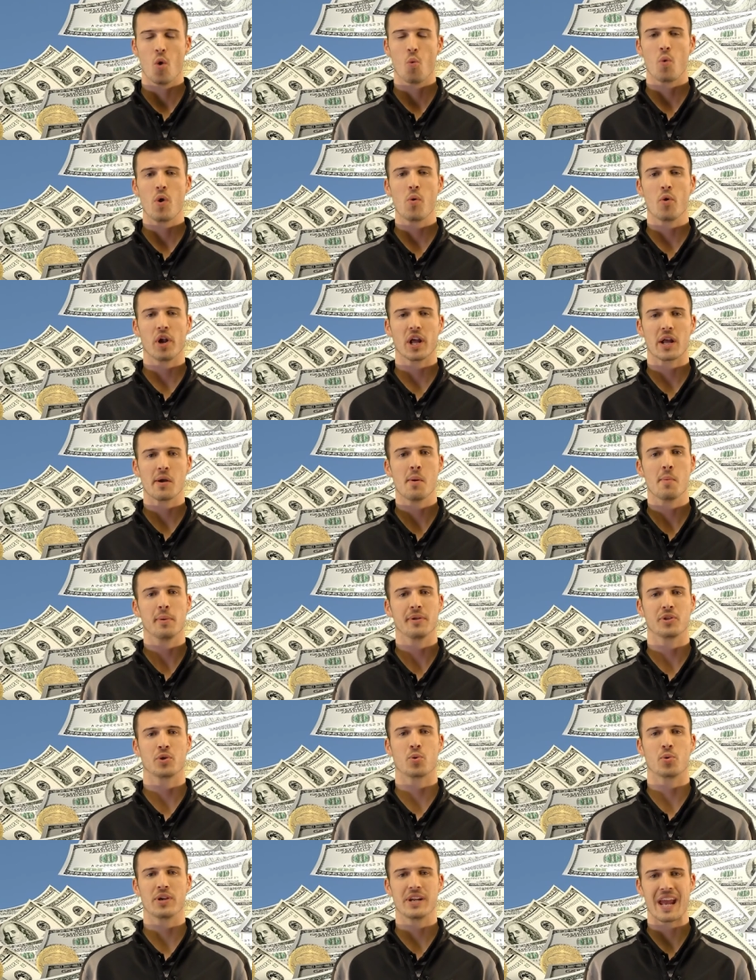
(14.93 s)
We want to come up
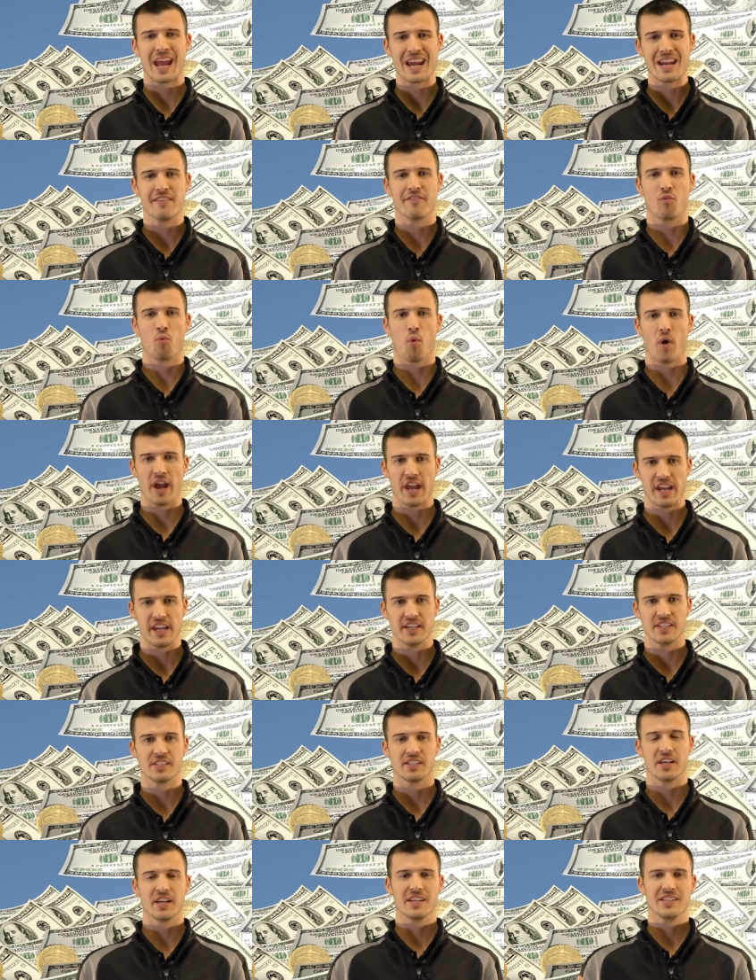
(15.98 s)
with creative
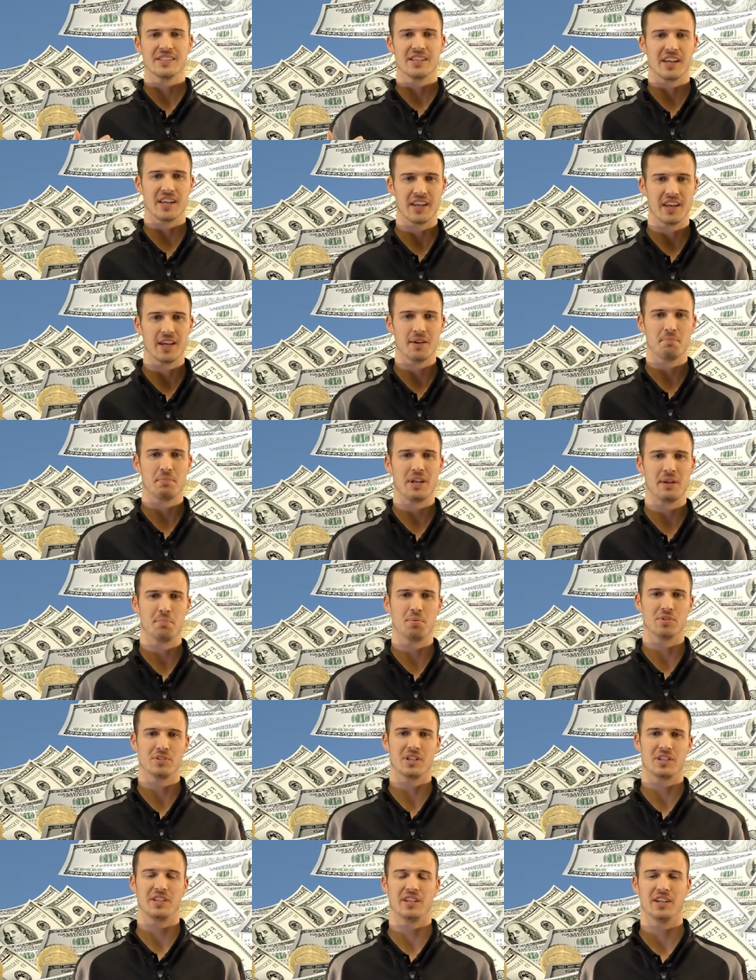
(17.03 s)
ways to get
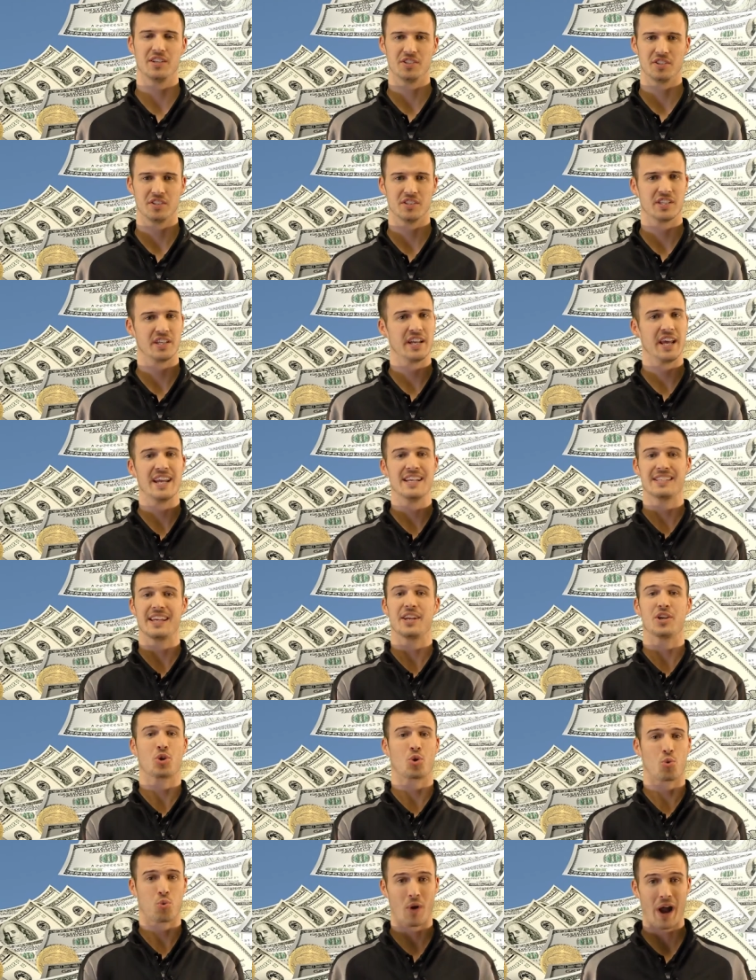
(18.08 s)
people's attention. Today's a
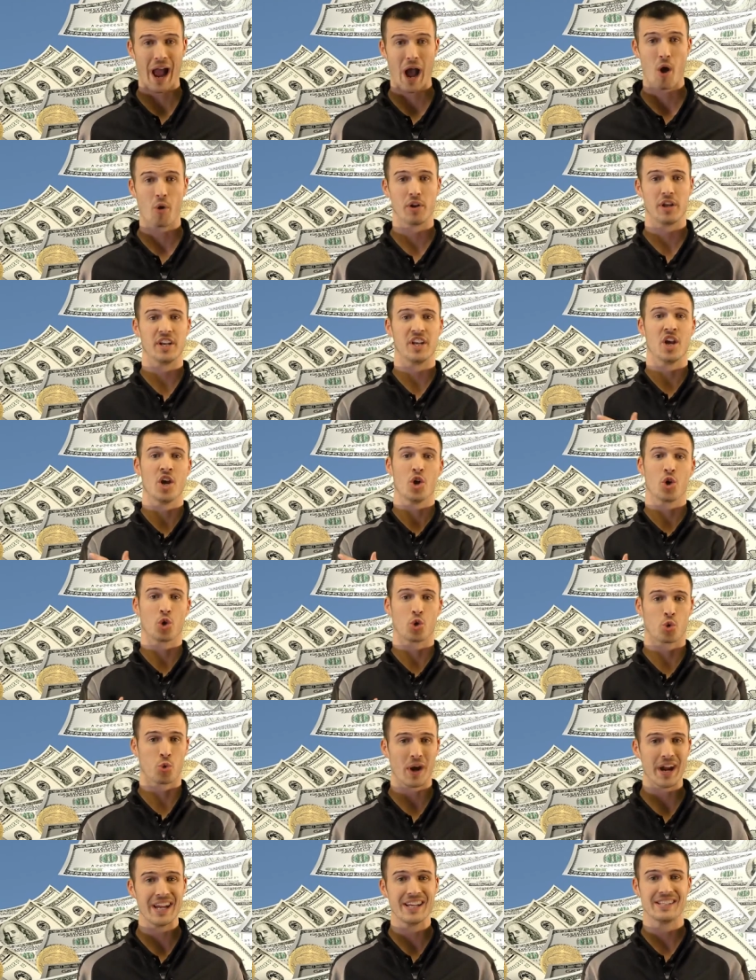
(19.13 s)
crowded,
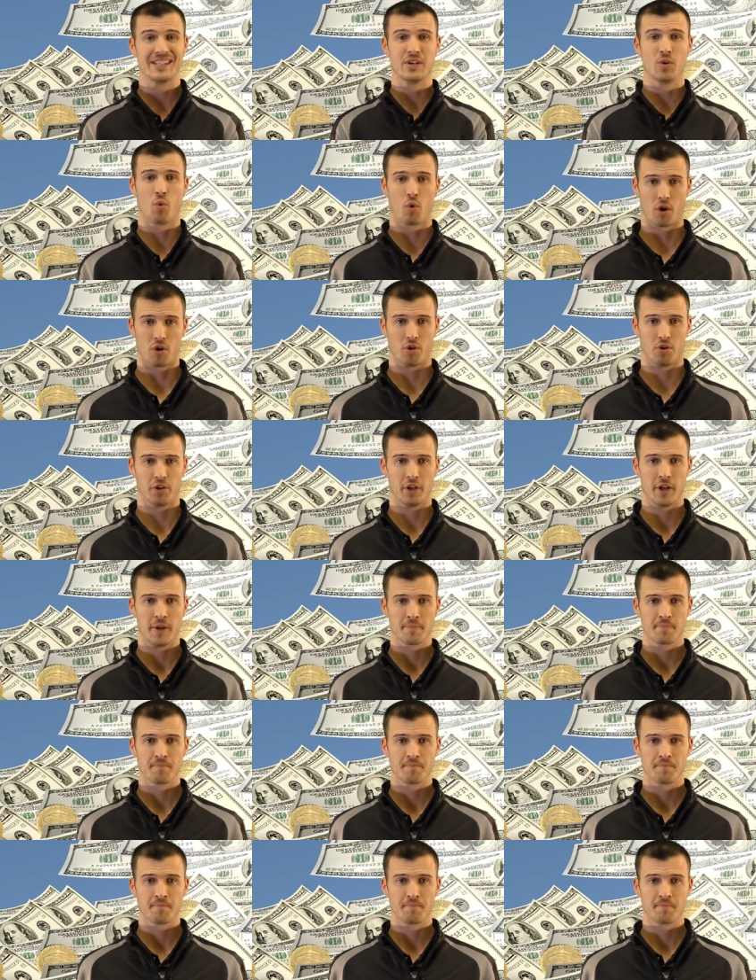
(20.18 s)
crazy world.